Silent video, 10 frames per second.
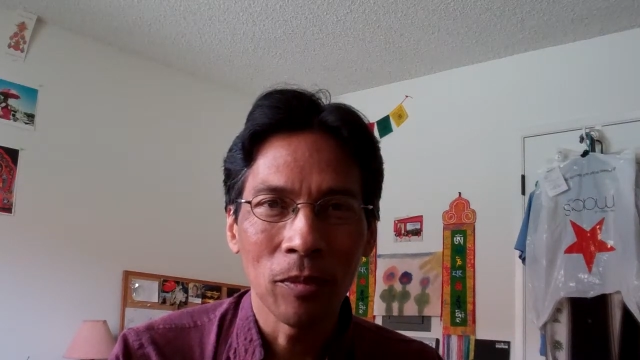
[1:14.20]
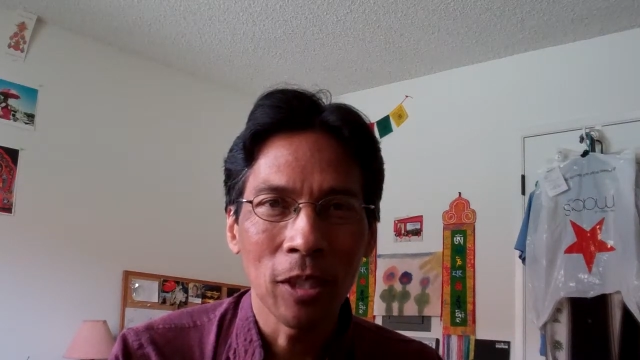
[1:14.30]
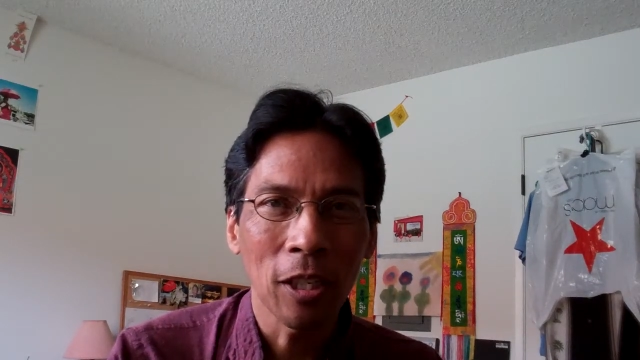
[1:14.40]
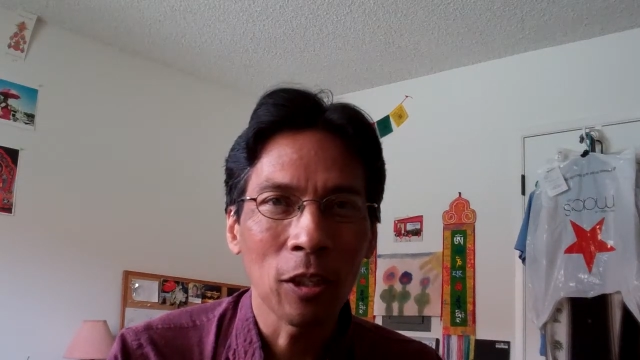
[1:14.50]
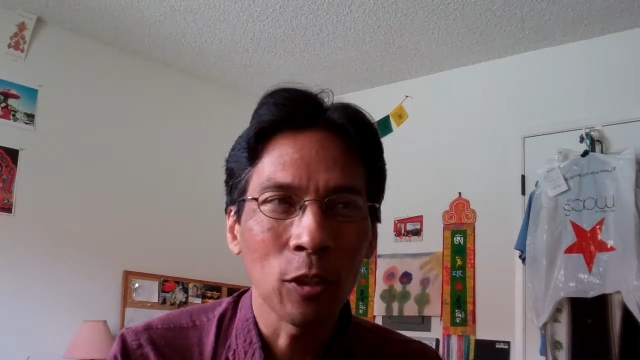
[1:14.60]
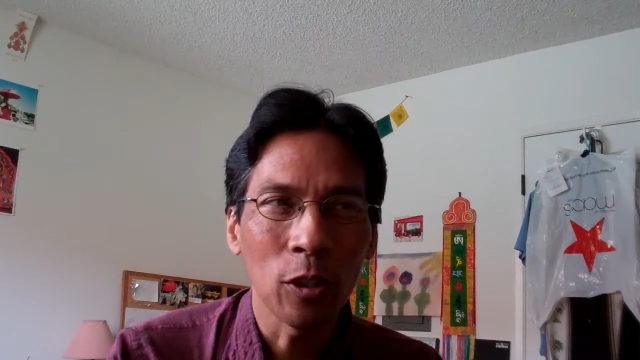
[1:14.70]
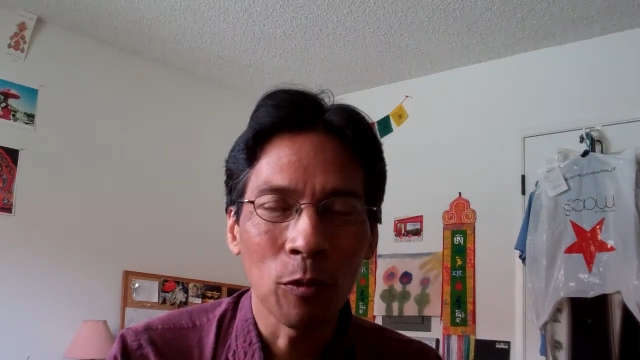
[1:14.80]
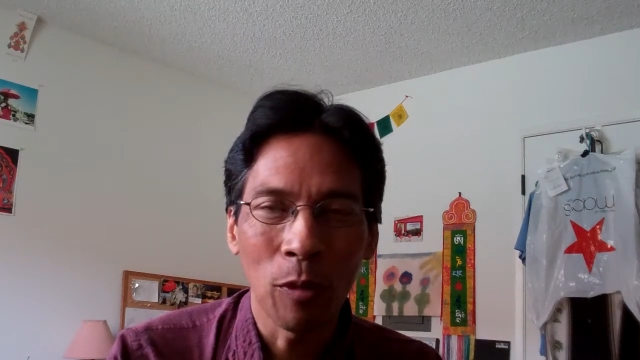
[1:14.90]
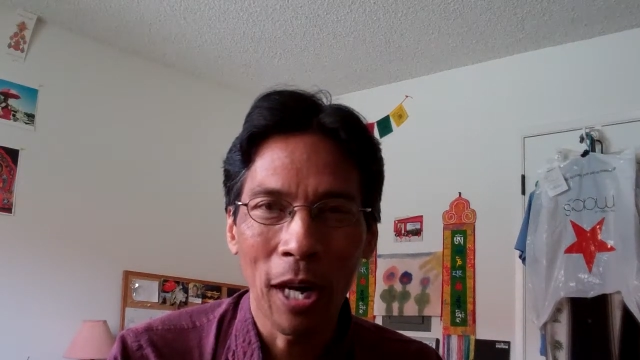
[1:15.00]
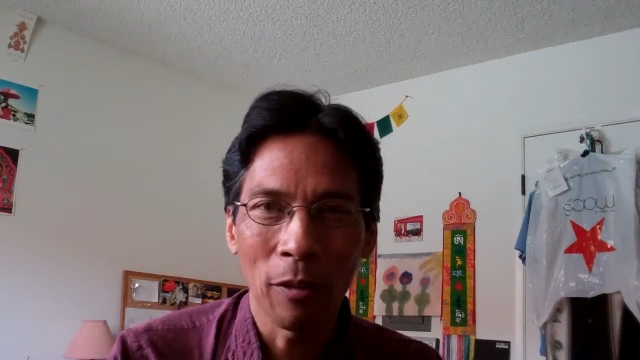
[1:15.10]
Take a look
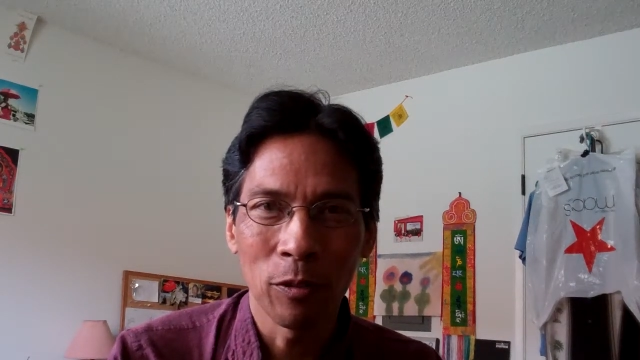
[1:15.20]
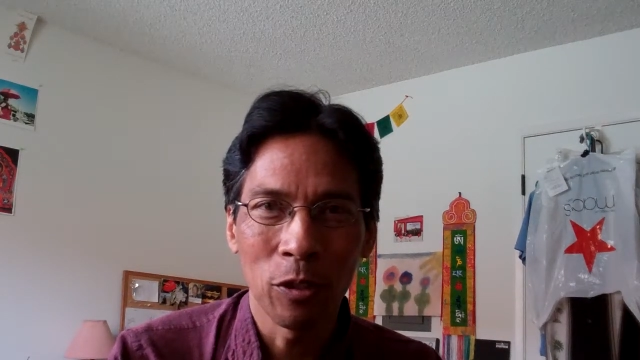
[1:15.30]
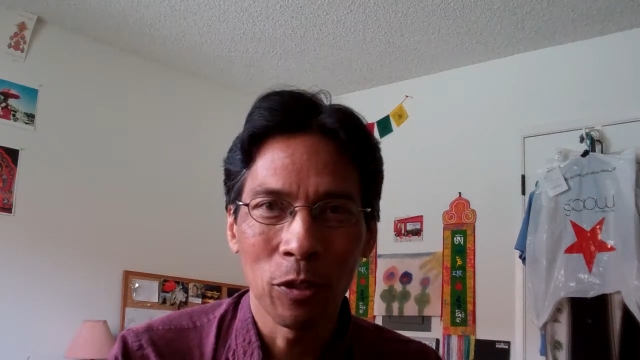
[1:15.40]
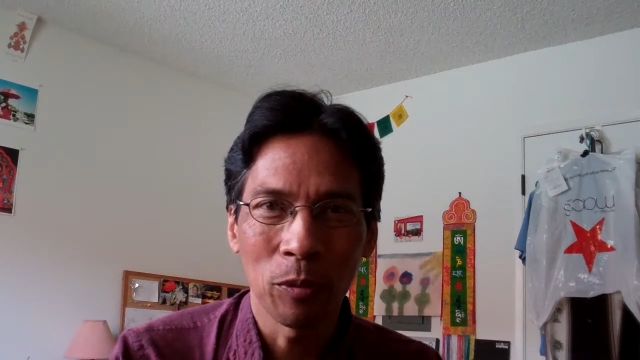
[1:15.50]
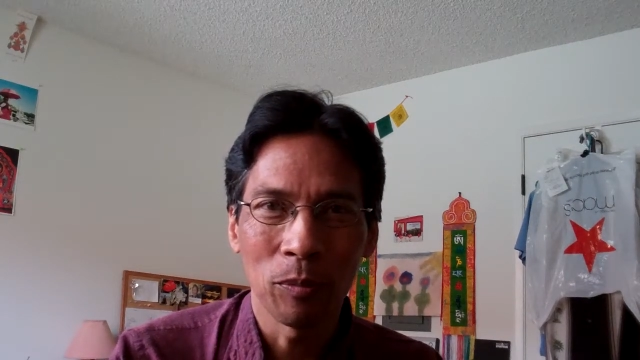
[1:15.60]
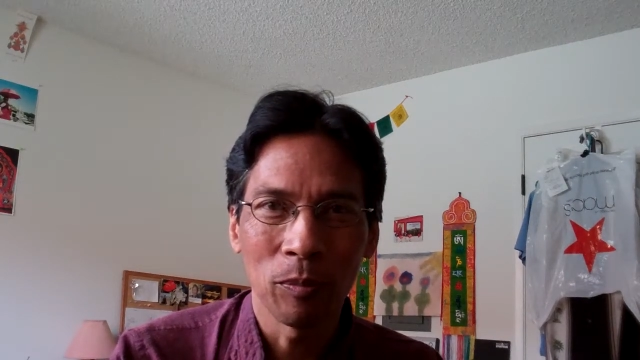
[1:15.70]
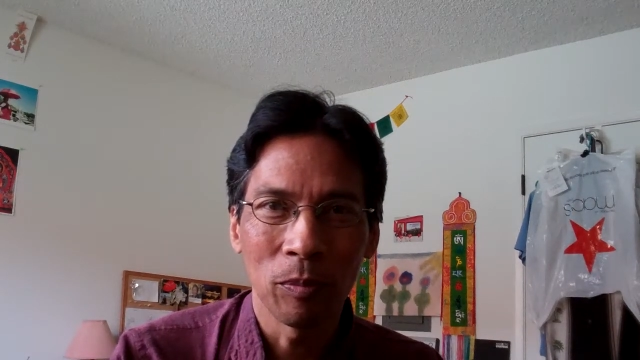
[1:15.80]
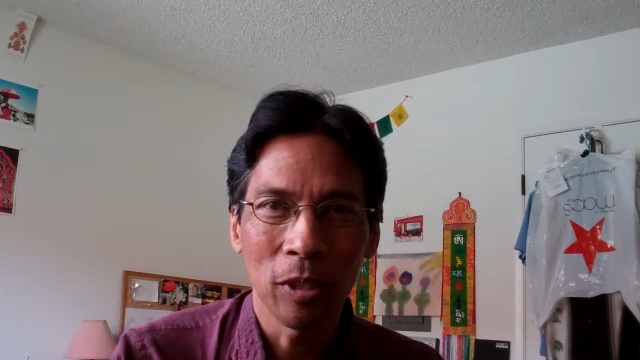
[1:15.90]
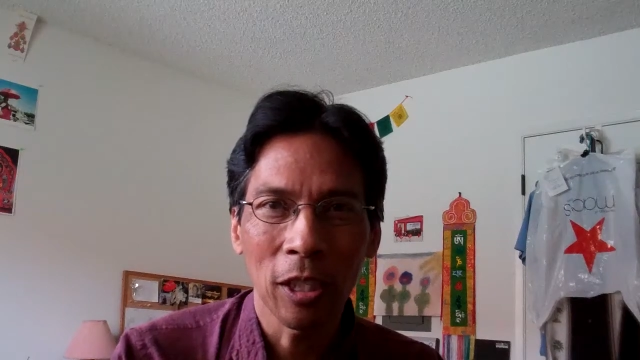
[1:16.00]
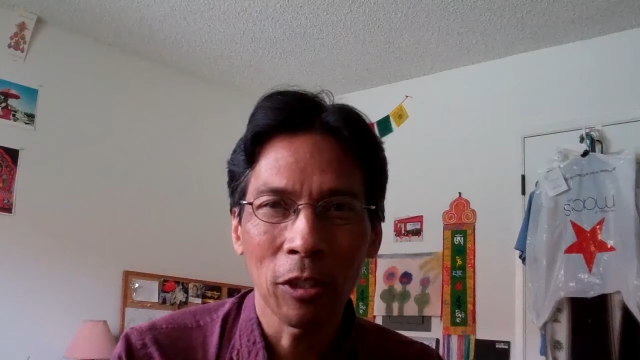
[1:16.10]
around you.
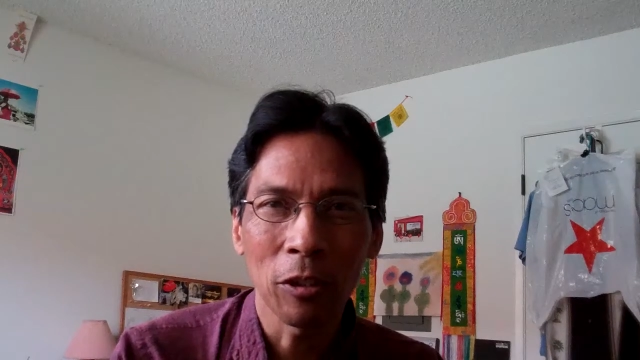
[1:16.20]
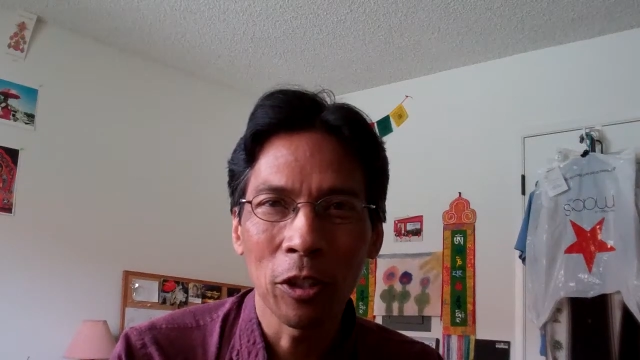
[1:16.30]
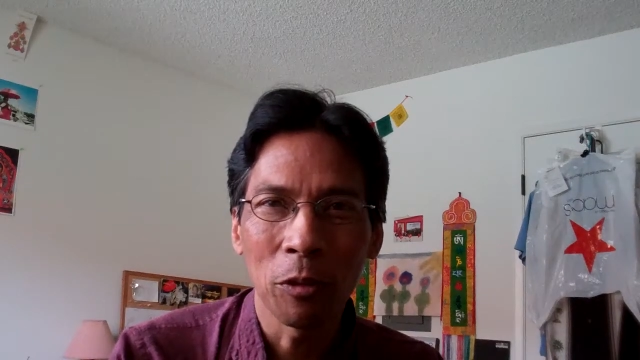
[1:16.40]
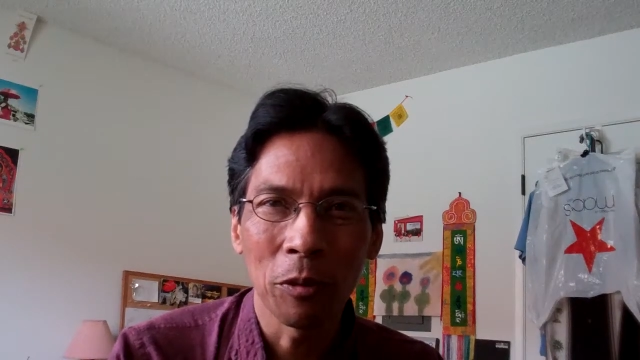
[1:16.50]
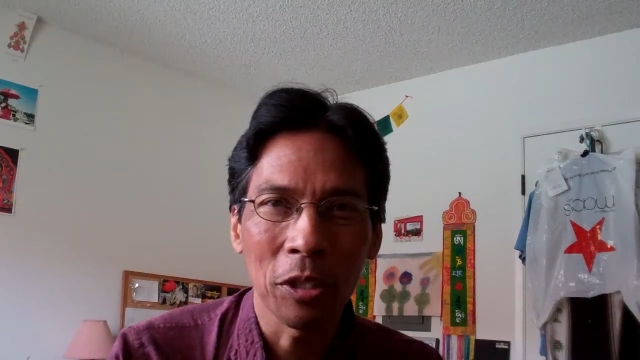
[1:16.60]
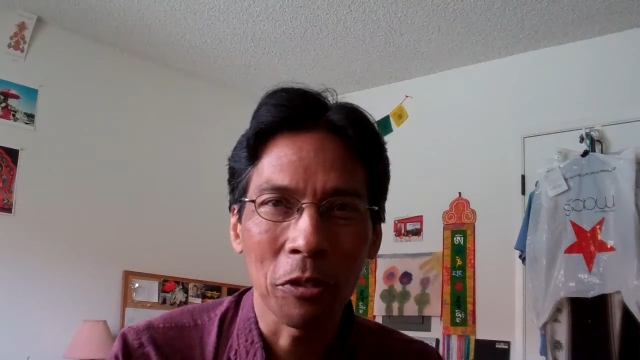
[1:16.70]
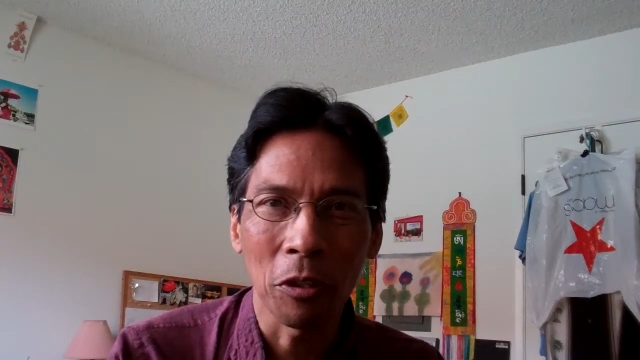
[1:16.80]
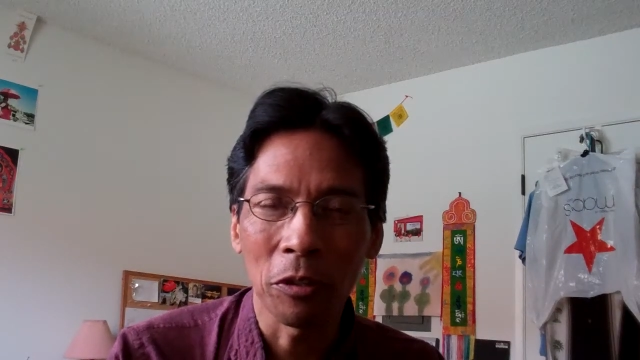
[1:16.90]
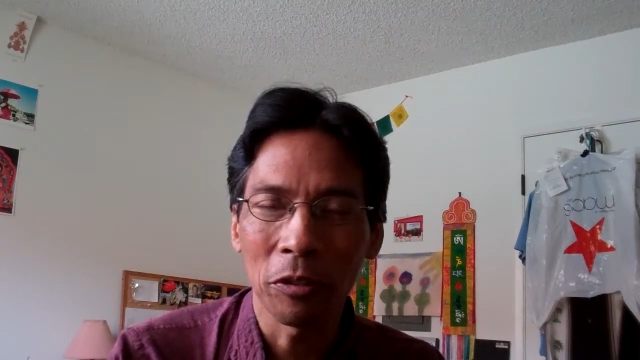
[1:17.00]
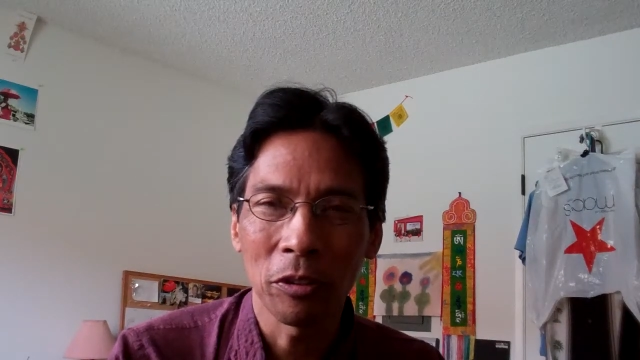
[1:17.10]
Take a look at your
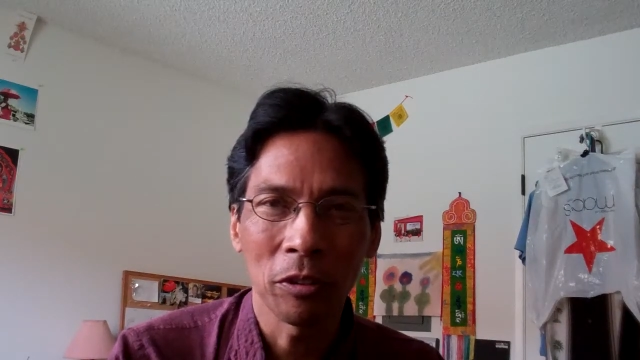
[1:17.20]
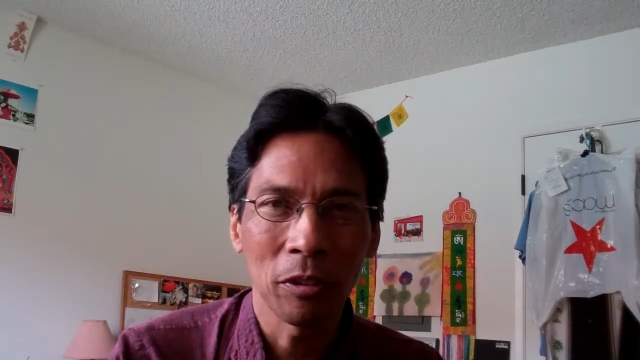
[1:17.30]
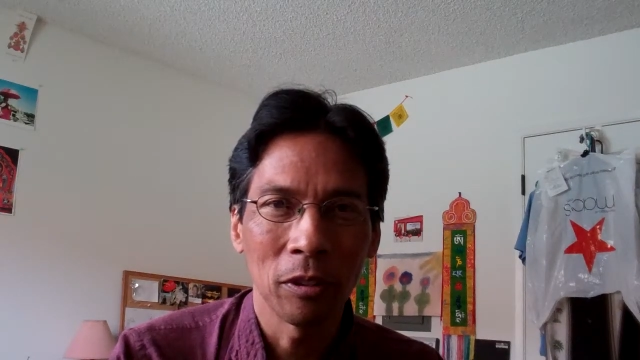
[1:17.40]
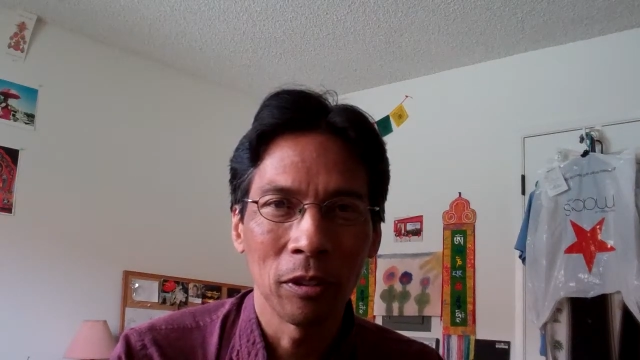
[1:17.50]
results.